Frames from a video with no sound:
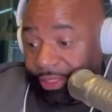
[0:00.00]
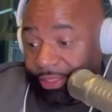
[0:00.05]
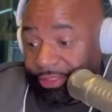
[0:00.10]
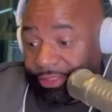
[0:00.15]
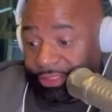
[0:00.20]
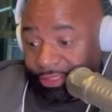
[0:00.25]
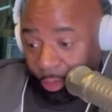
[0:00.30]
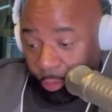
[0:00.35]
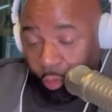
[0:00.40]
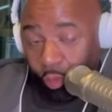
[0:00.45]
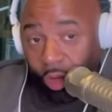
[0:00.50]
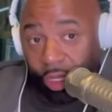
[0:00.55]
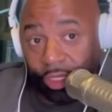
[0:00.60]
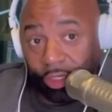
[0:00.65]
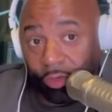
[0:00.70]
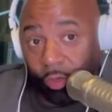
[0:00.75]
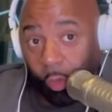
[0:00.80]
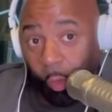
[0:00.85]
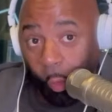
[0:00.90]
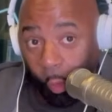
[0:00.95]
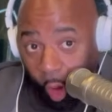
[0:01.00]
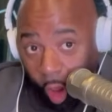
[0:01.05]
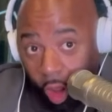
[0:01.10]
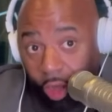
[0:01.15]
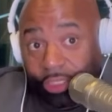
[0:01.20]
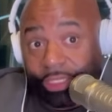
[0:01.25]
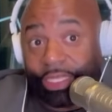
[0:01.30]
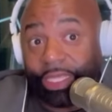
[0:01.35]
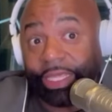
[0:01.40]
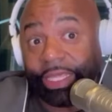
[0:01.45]
Someone
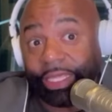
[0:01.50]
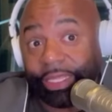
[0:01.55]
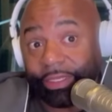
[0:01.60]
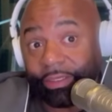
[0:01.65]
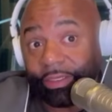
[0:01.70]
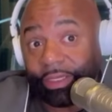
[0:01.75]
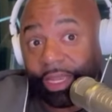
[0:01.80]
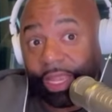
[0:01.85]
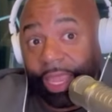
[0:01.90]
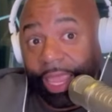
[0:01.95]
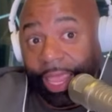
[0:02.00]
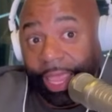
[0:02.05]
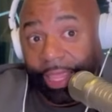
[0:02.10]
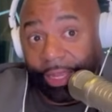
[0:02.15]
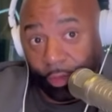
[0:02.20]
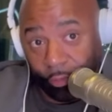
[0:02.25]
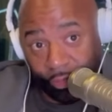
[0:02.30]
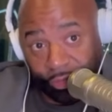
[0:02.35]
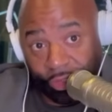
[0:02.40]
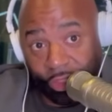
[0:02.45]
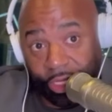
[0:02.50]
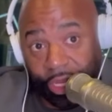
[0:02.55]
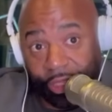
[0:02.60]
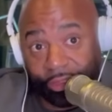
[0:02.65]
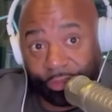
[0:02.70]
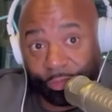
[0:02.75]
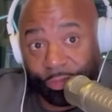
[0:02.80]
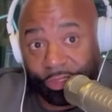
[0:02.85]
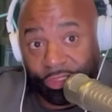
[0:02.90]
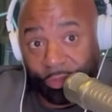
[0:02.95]
walked in and there was an
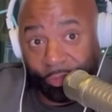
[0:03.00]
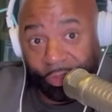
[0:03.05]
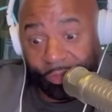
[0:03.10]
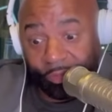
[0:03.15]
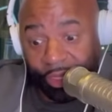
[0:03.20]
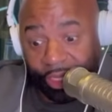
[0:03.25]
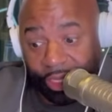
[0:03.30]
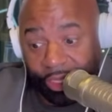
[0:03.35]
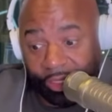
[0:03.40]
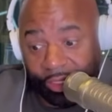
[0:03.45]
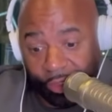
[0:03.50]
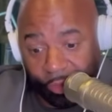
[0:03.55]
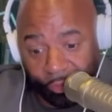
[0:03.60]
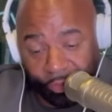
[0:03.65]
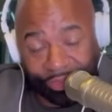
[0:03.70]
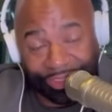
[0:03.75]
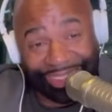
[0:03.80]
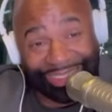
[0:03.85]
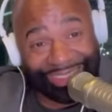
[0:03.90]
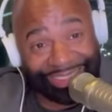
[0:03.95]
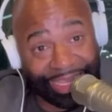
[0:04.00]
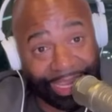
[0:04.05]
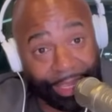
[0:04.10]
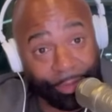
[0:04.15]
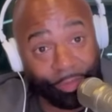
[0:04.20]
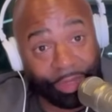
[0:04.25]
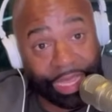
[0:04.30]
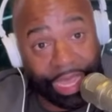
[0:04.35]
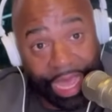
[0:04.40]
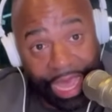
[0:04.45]
announcement to be made, and it was that
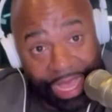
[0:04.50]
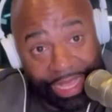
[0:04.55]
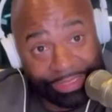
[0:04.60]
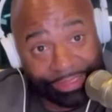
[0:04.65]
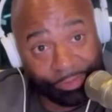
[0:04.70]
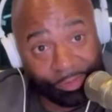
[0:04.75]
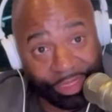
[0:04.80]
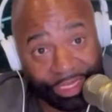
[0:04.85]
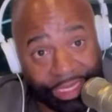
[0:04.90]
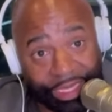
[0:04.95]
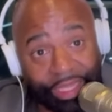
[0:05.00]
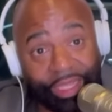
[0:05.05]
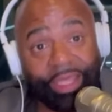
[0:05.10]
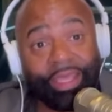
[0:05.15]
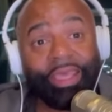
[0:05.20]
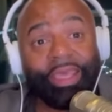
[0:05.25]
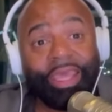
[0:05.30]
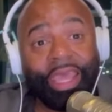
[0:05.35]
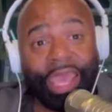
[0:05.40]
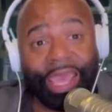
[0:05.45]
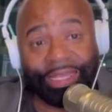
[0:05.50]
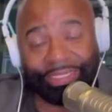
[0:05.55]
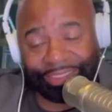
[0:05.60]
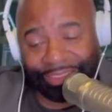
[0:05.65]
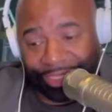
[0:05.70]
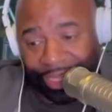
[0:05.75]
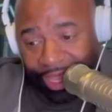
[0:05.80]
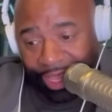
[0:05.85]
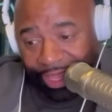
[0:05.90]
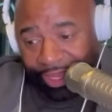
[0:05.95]
Sam Cosmi had
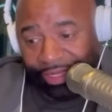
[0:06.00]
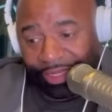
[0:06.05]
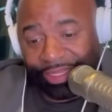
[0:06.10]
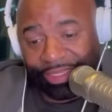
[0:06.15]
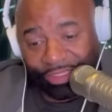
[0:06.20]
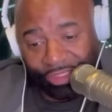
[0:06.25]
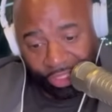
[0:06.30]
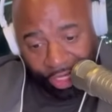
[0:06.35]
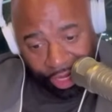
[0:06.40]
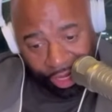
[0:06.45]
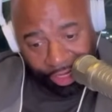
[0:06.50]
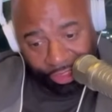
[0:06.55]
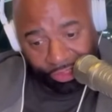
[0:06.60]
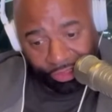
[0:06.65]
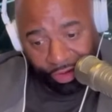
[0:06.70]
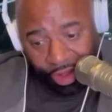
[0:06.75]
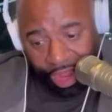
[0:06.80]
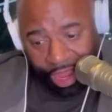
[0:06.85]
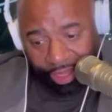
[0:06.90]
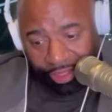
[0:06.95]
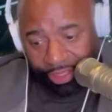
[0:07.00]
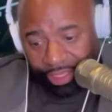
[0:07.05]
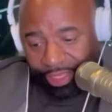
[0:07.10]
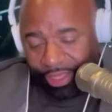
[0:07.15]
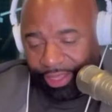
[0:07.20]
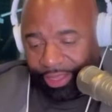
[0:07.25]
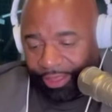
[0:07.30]
signed his contract.